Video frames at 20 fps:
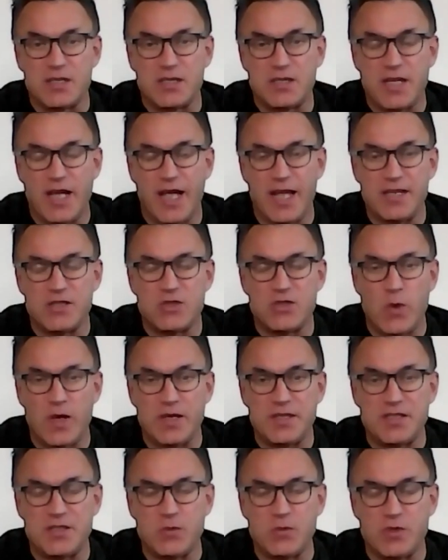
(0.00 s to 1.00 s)
10,
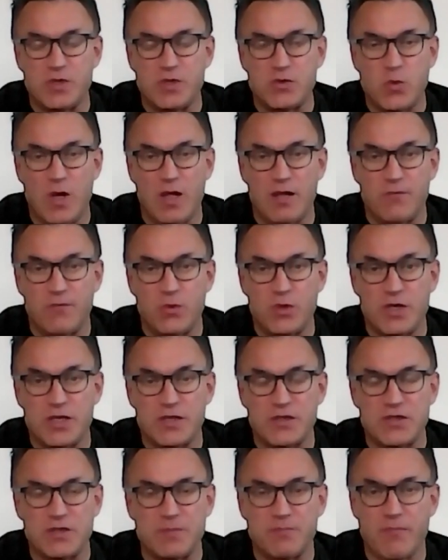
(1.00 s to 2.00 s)
20, 12
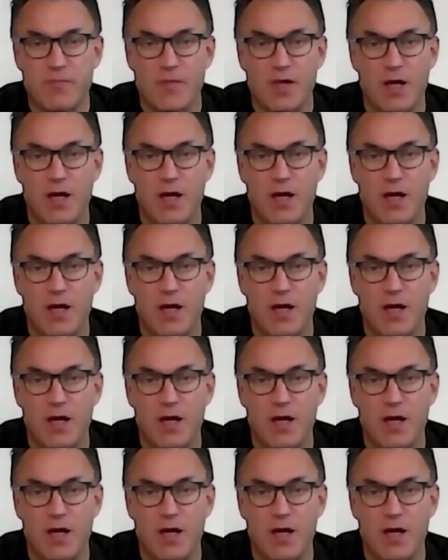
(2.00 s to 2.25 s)
words